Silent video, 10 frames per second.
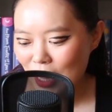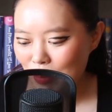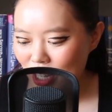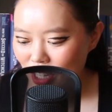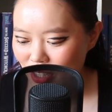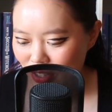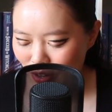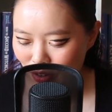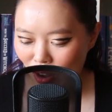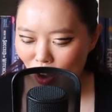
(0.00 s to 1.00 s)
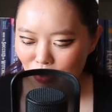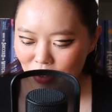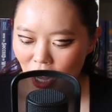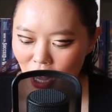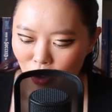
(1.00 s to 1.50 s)
Let me just start off
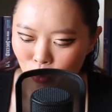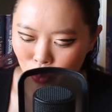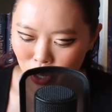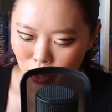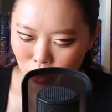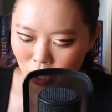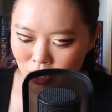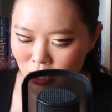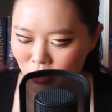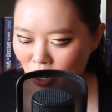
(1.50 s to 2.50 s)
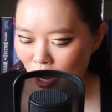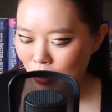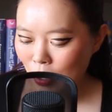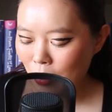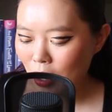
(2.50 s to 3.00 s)
with
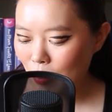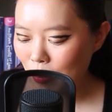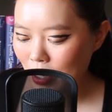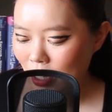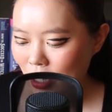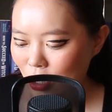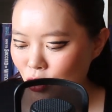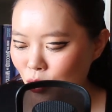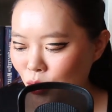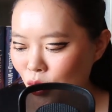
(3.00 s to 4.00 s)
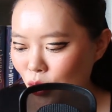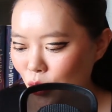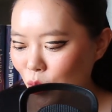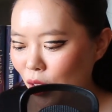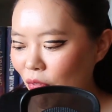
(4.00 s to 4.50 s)
describing them to you. The